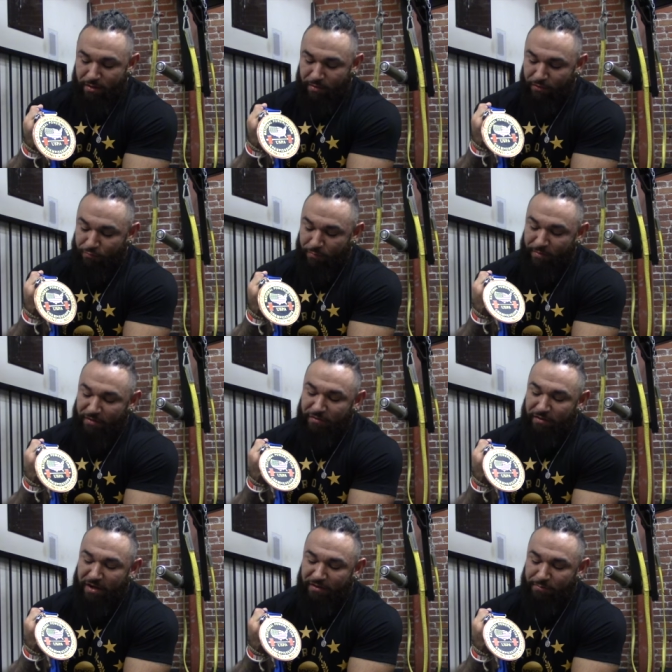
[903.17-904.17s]
This one means a
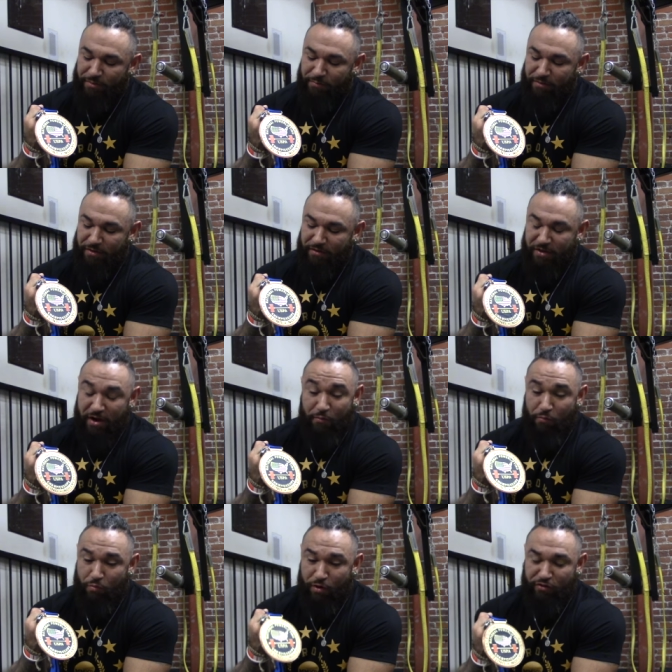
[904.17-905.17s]
lot to me because I
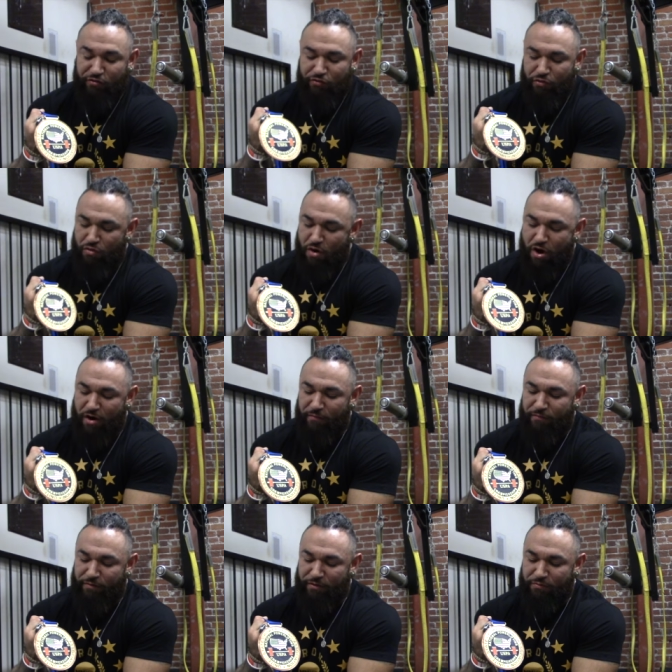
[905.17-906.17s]
worked so hard
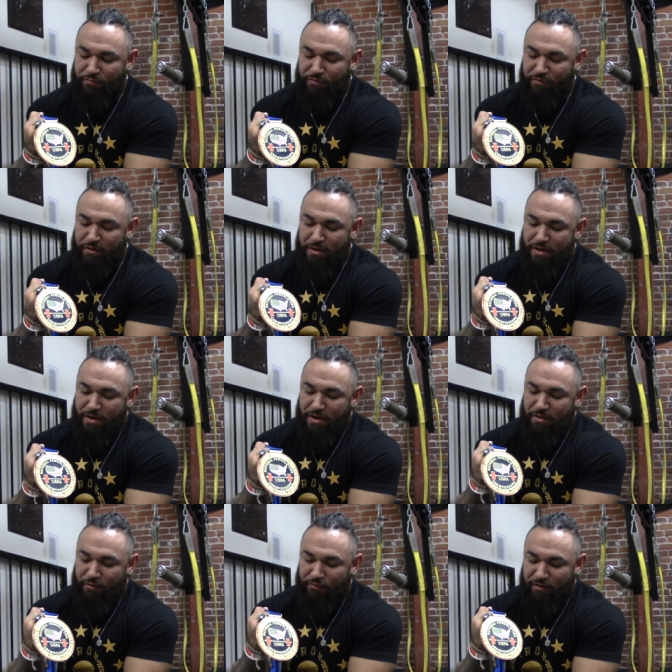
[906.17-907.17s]
for this one.
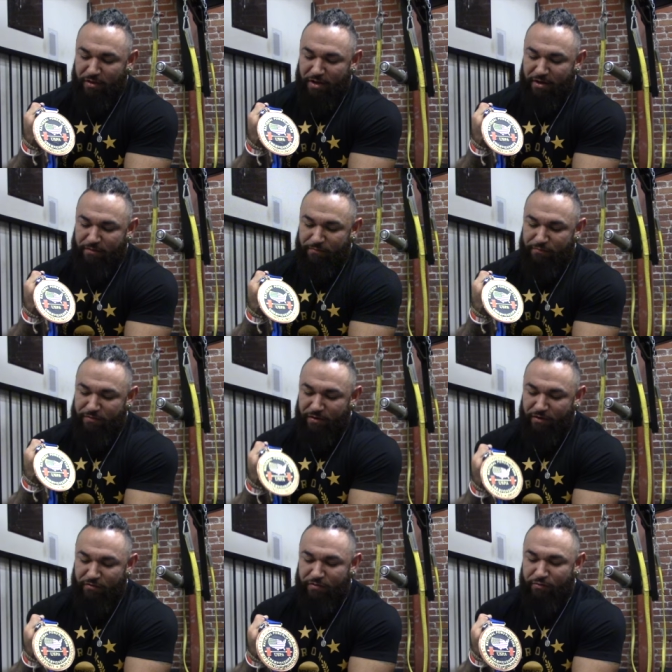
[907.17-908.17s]
There was a lot of
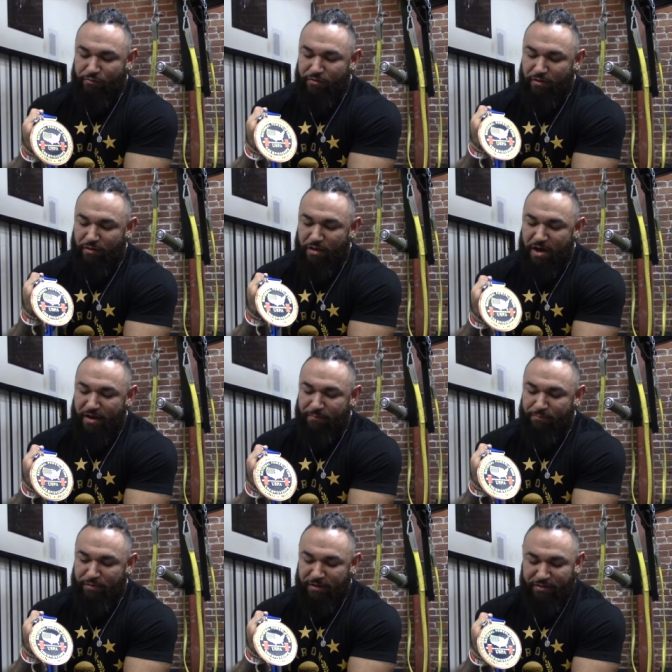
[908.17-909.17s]
tears, there was a lot
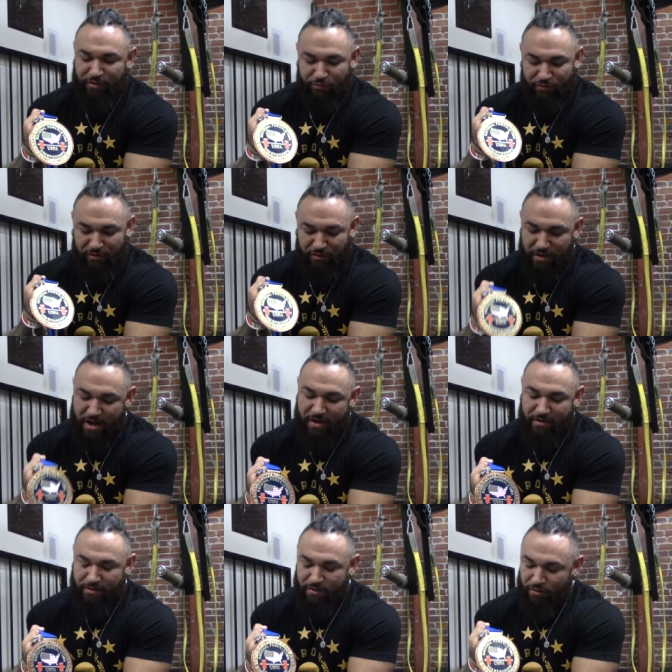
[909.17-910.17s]
of blood, there was a lot
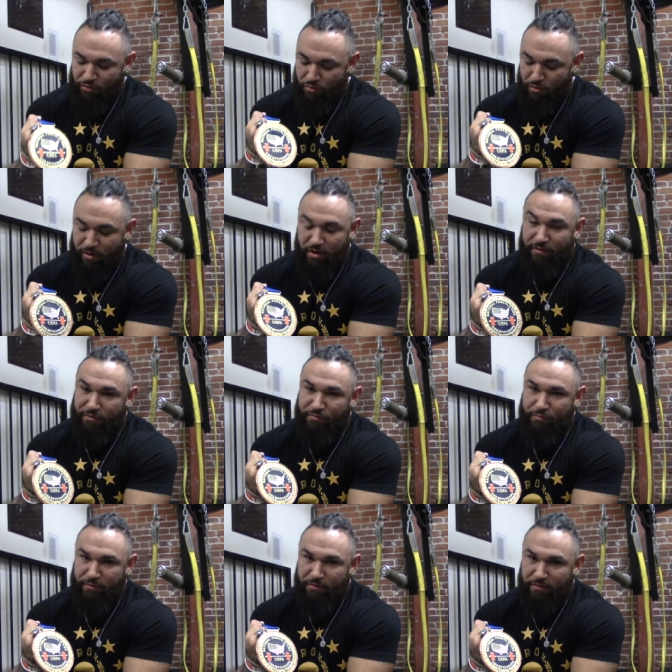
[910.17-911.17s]
going on this
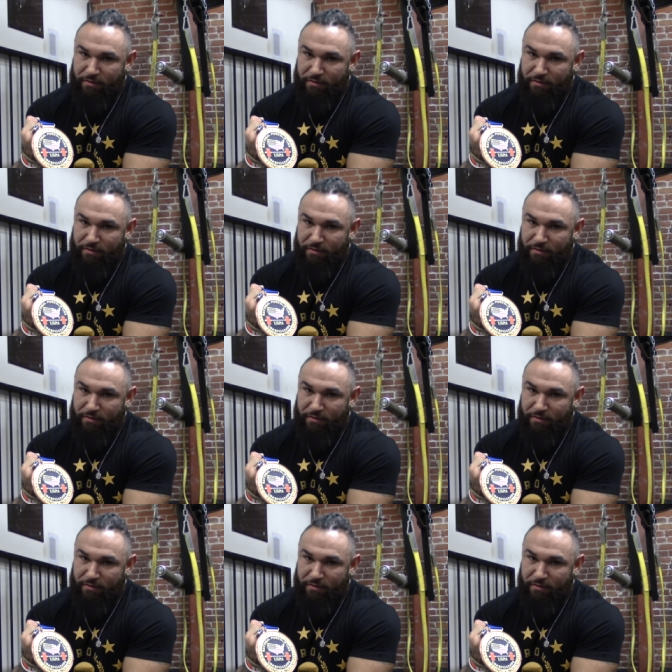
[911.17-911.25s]
one.